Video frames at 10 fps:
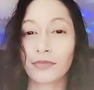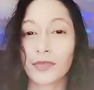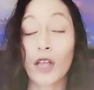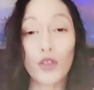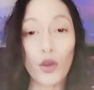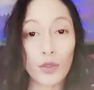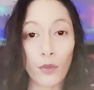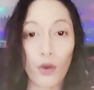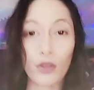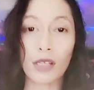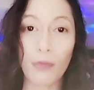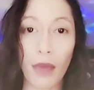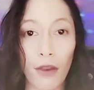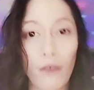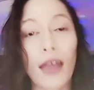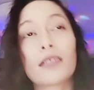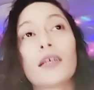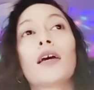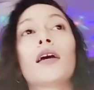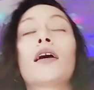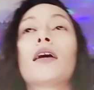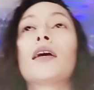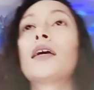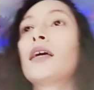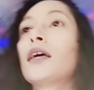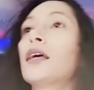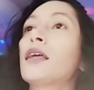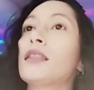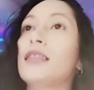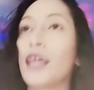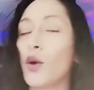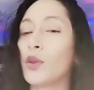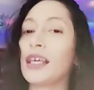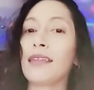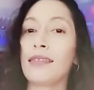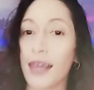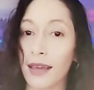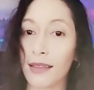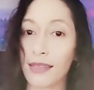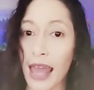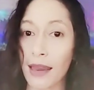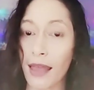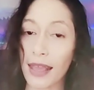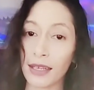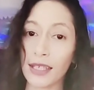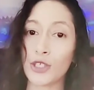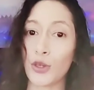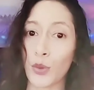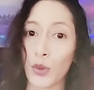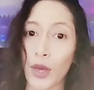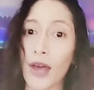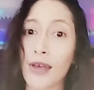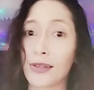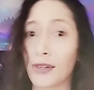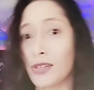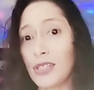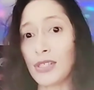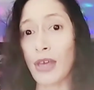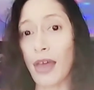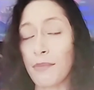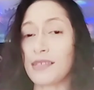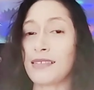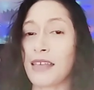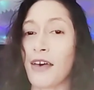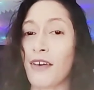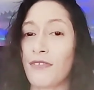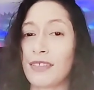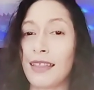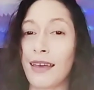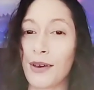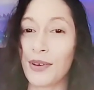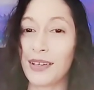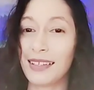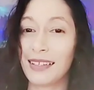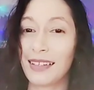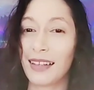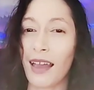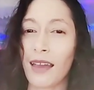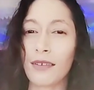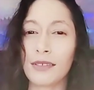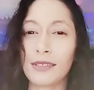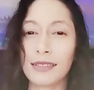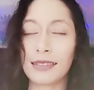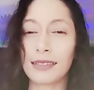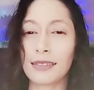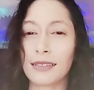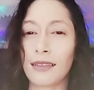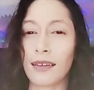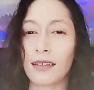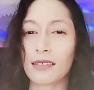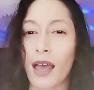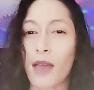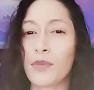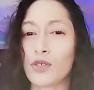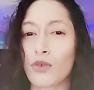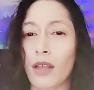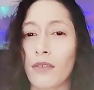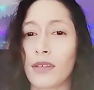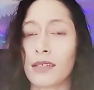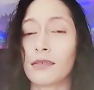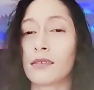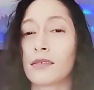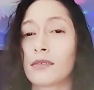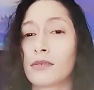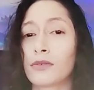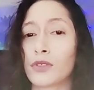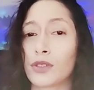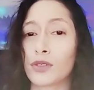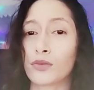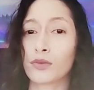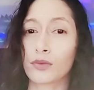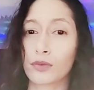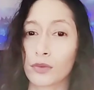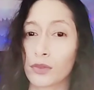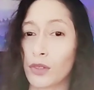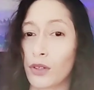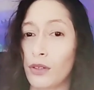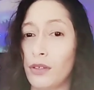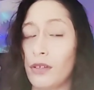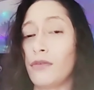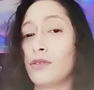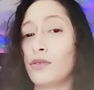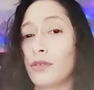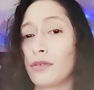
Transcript: Toast and quotes. As a matter of fact, the only thing that I need to conquer is time itself, though I don't think time is relevant for certain individuals.